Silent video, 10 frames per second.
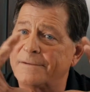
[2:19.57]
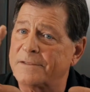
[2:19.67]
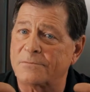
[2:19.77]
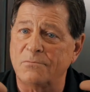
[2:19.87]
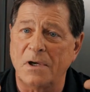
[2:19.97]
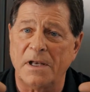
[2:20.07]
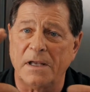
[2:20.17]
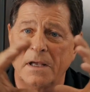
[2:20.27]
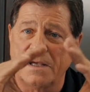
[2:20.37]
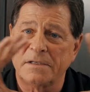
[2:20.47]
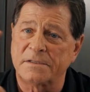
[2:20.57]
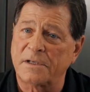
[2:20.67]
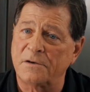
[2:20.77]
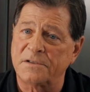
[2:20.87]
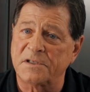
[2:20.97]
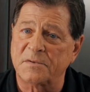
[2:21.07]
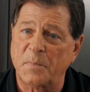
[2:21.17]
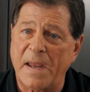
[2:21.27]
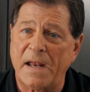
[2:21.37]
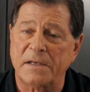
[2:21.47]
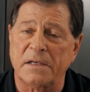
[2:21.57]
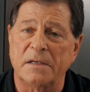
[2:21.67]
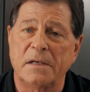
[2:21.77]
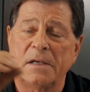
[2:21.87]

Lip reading: it really starts expanding.